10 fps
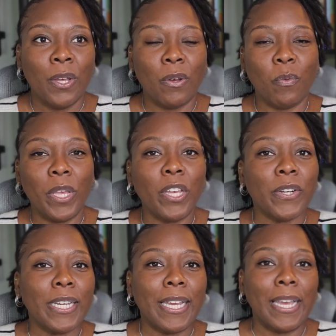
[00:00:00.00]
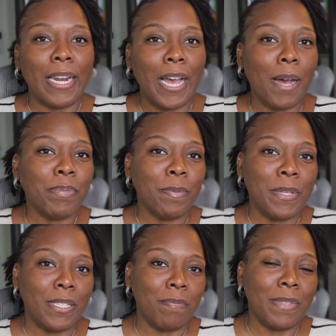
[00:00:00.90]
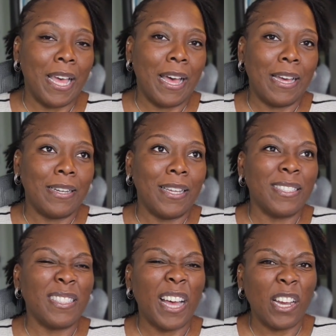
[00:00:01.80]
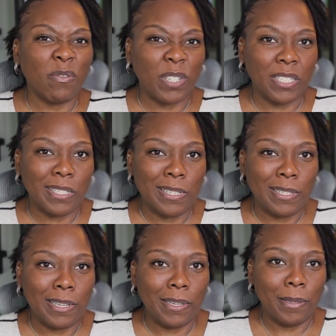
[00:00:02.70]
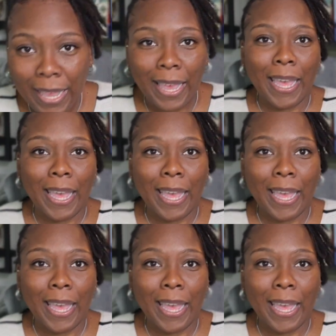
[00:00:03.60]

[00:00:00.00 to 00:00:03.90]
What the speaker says: we create optimism that is not realistic.